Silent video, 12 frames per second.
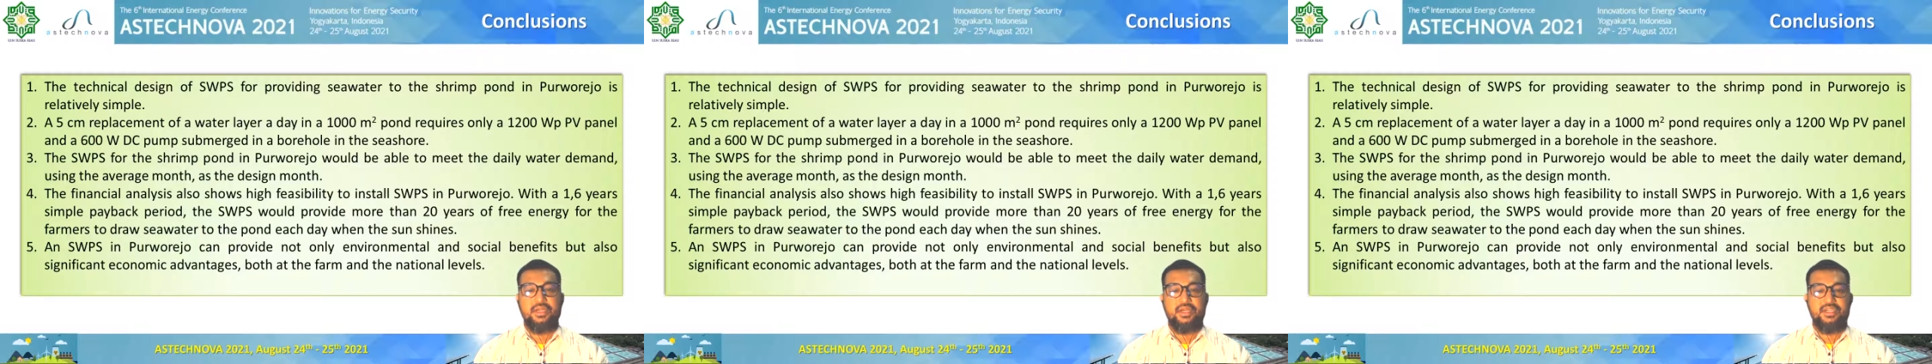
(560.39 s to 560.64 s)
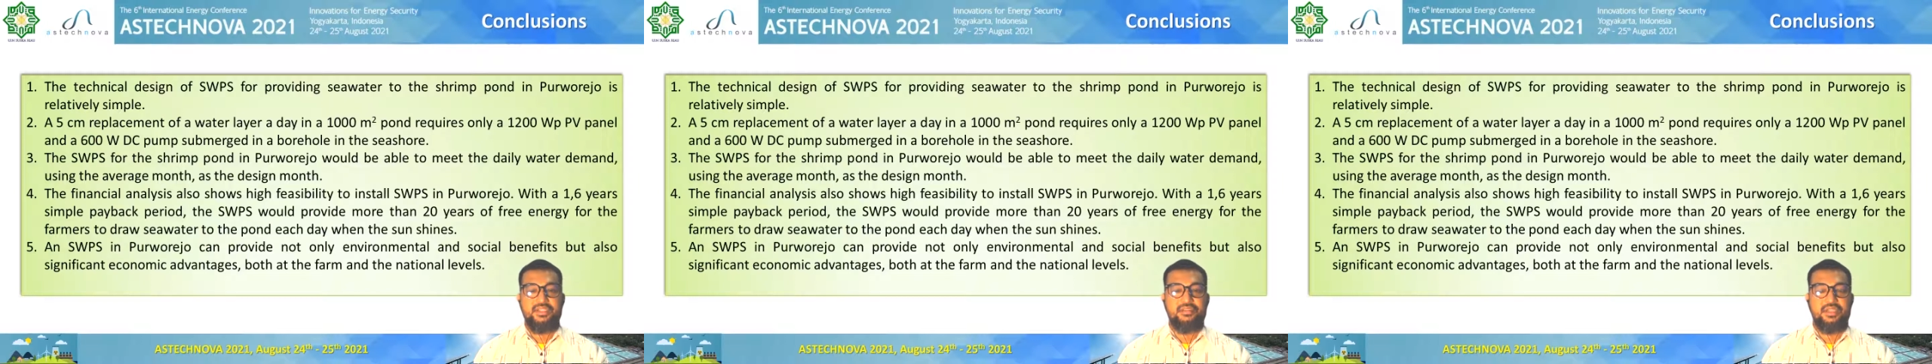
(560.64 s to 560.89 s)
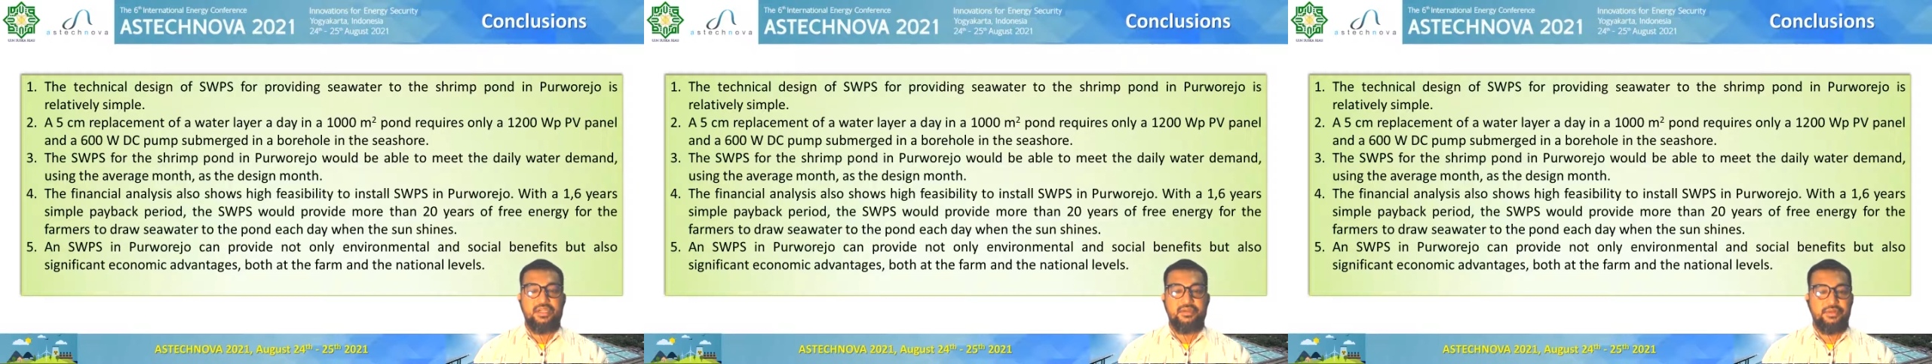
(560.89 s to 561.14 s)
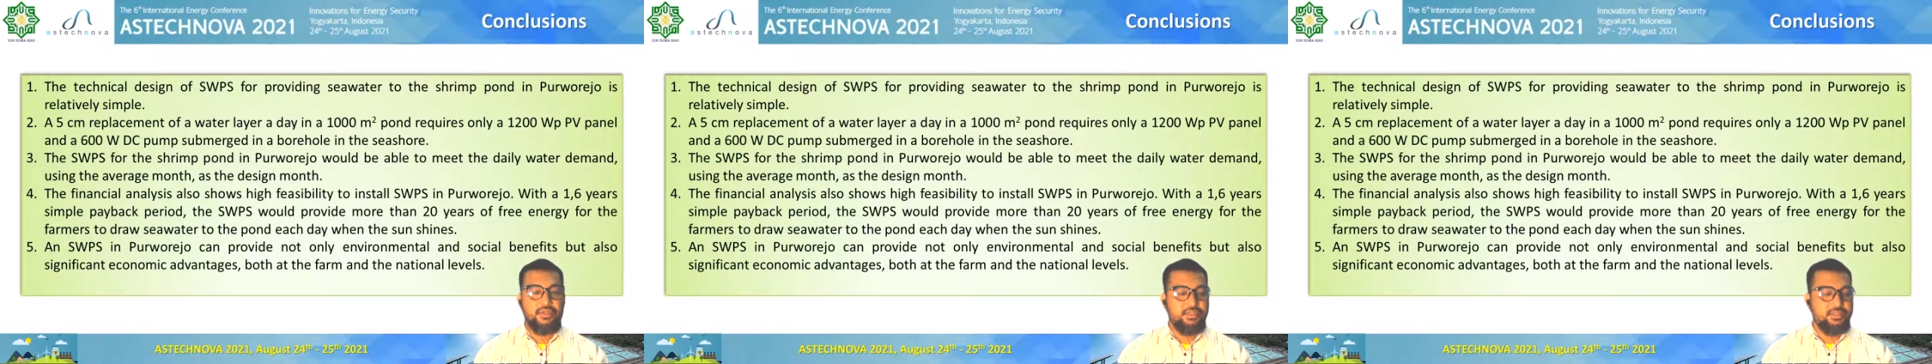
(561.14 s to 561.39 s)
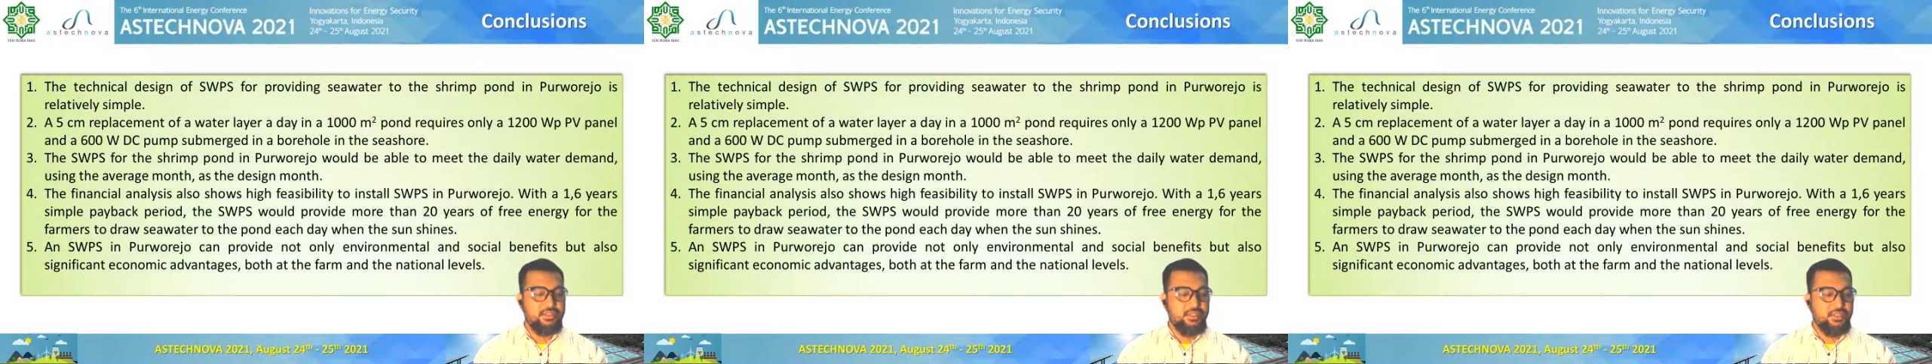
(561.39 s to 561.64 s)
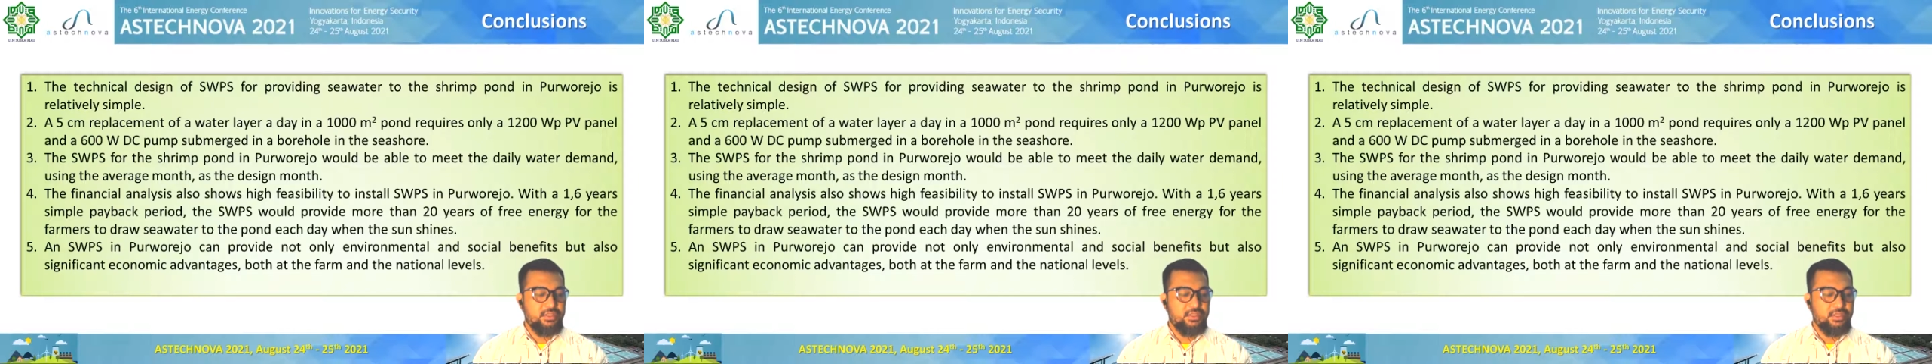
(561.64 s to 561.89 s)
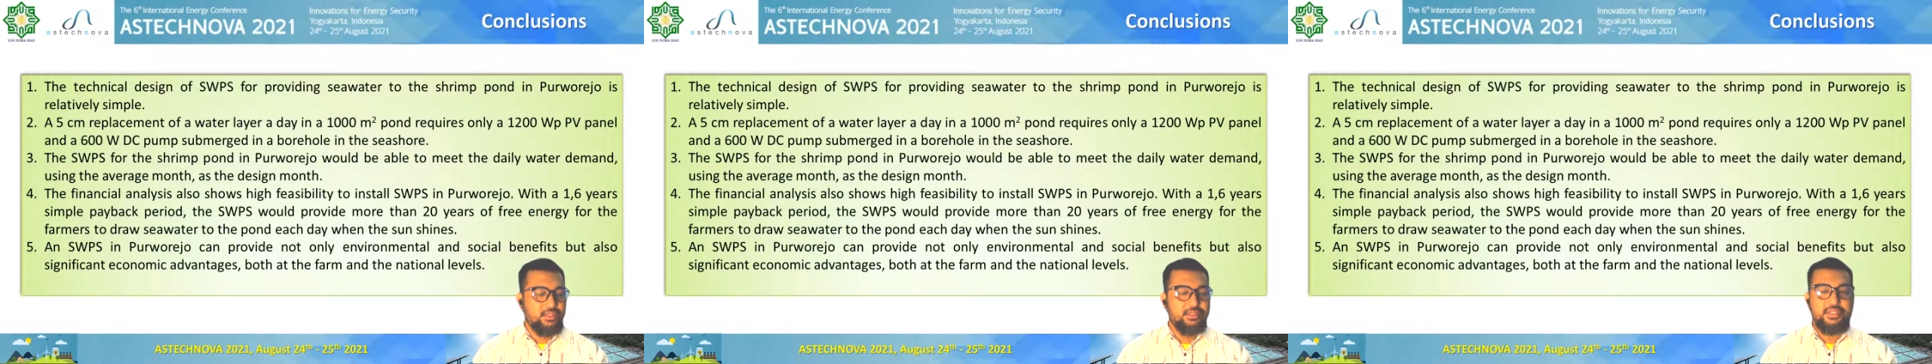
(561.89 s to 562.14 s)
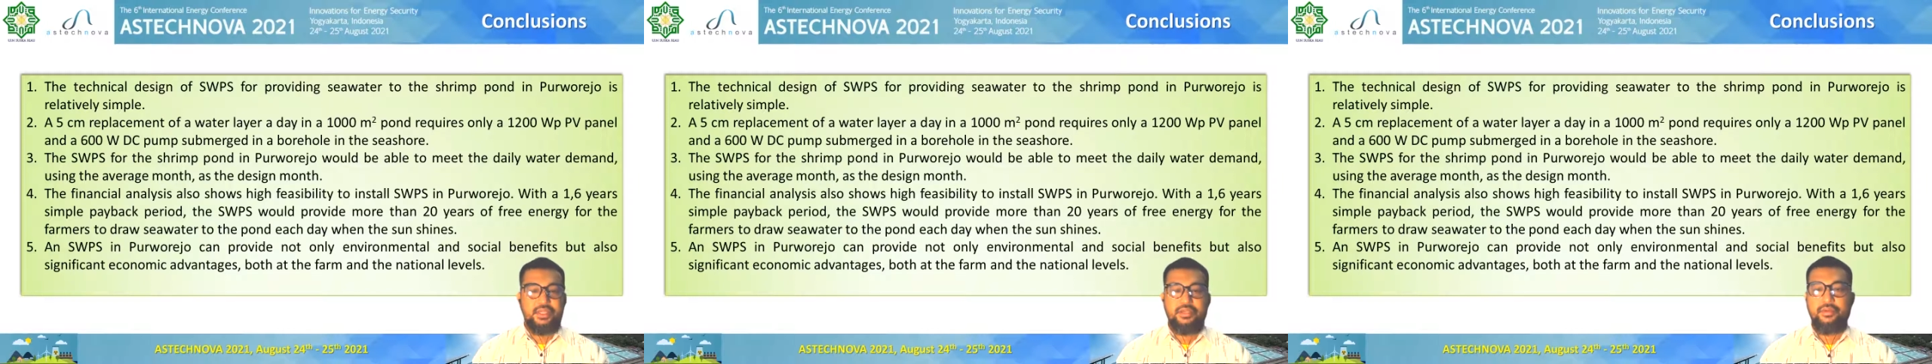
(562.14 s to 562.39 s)
national levels.
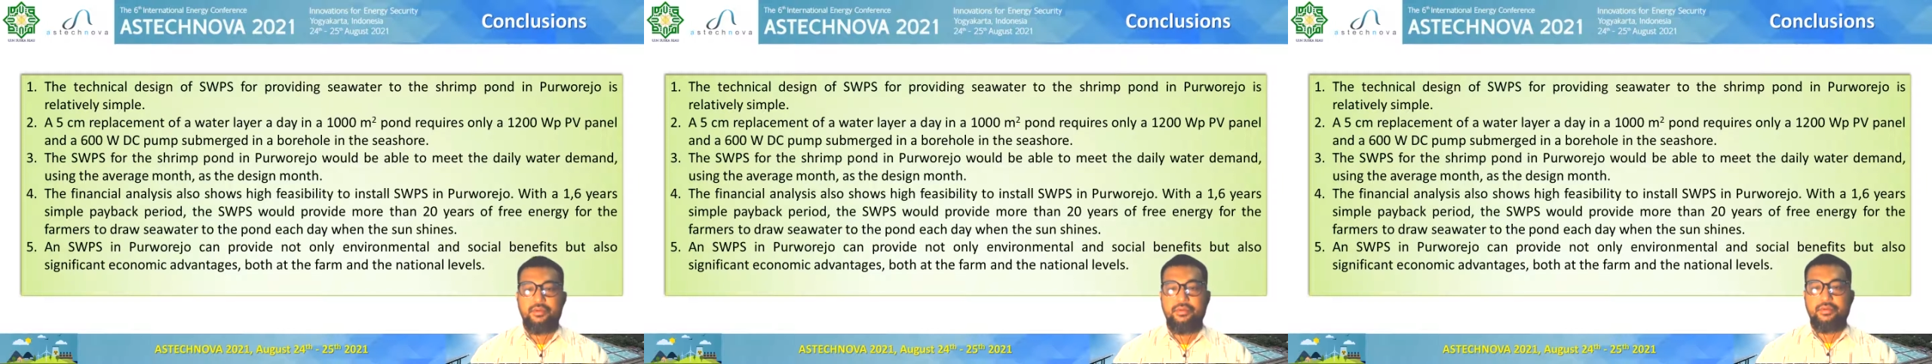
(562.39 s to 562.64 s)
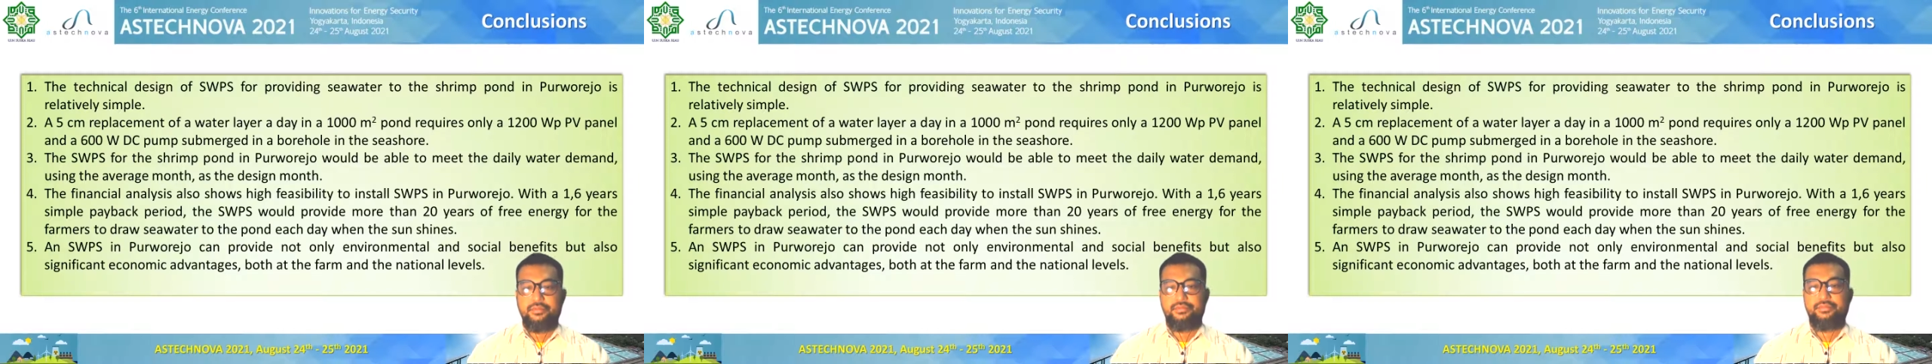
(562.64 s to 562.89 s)
Thank you.